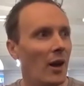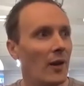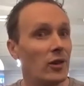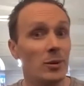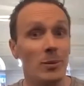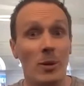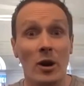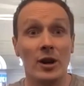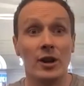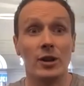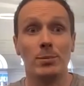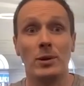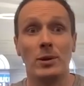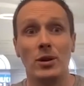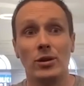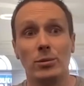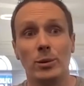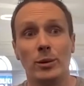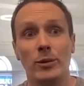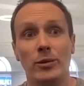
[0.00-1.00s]
So my
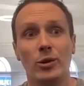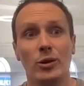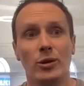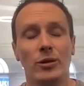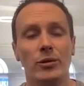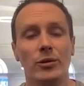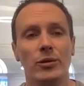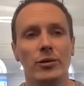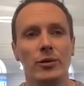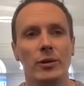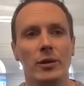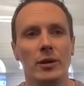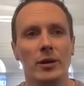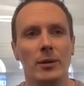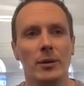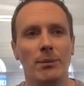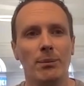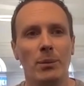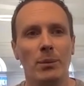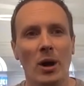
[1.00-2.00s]
experience with sort of
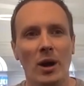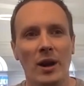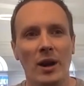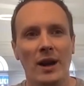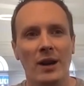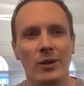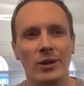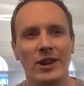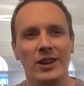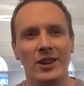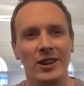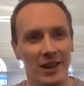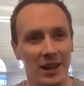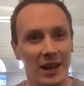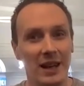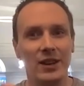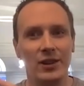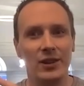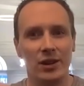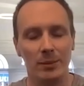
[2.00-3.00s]
burnout. It did
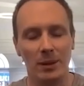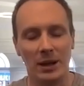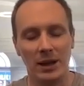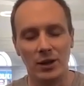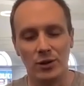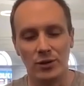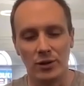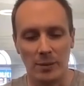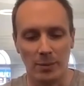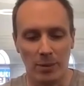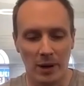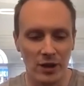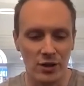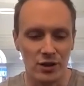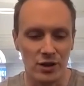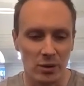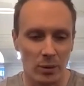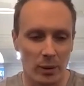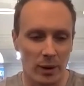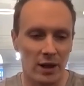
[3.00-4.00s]
lead to the million tree pledge
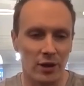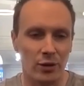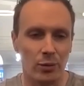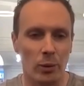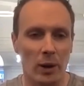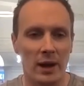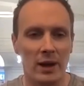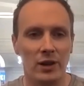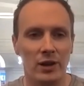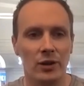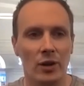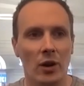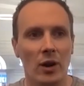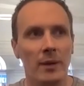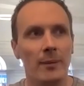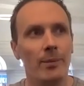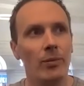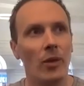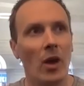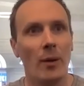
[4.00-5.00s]
in a way as well. Is
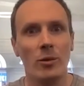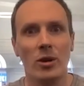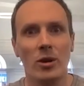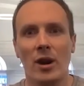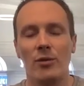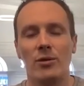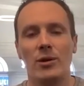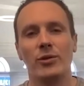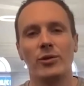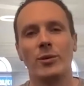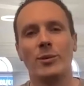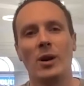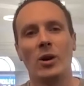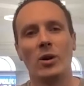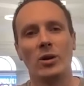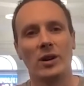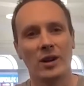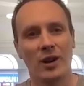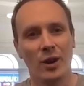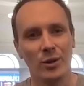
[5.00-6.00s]
I'm I'm recovering from
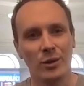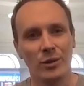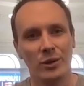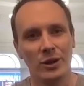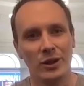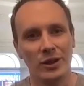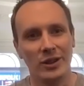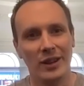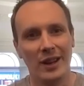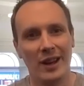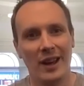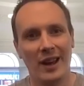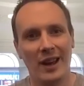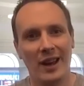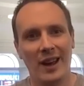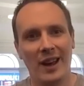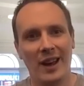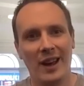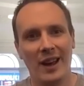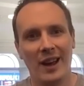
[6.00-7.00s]
long COVID,
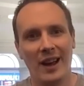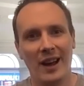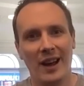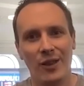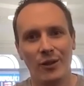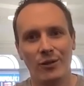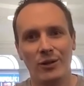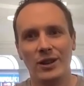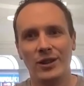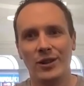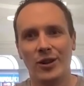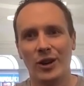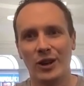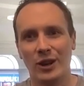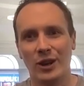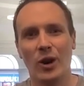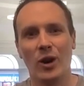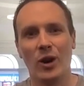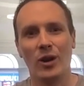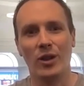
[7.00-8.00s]
and the reason
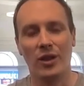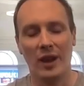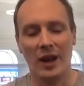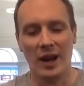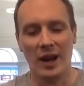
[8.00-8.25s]
I got